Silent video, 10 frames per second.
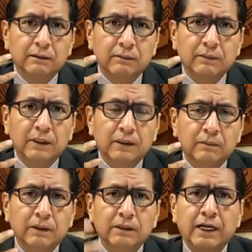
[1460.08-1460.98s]
matter
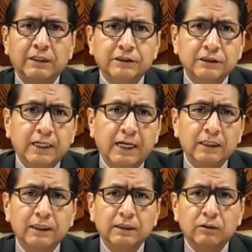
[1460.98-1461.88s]
what
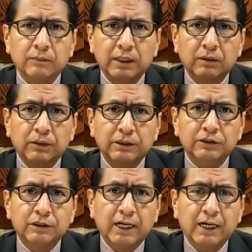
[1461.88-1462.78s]
nationality, no matter what
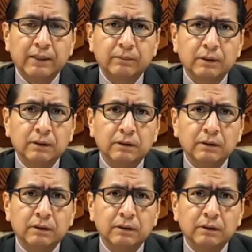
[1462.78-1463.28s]
tribe,